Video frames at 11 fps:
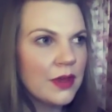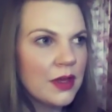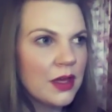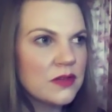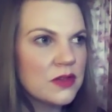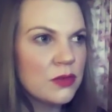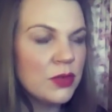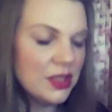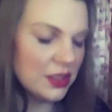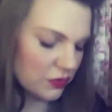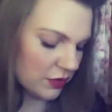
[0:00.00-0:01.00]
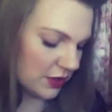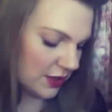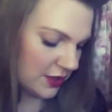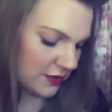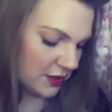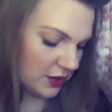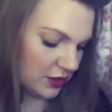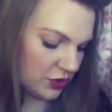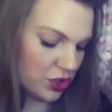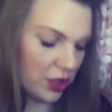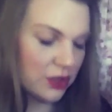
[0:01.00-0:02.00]
And so we need to release the
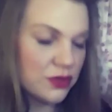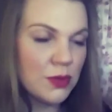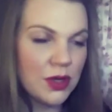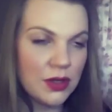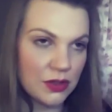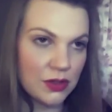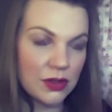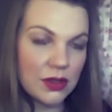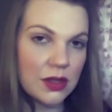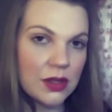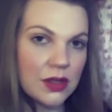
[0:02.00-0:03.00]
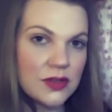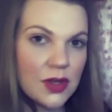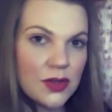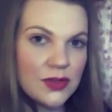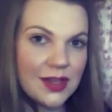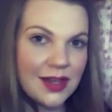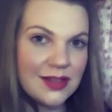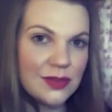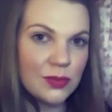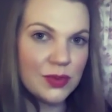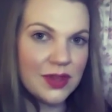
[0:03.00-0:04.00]
judgment
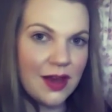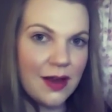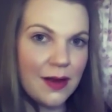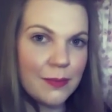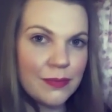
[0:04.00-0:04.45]
associated with that.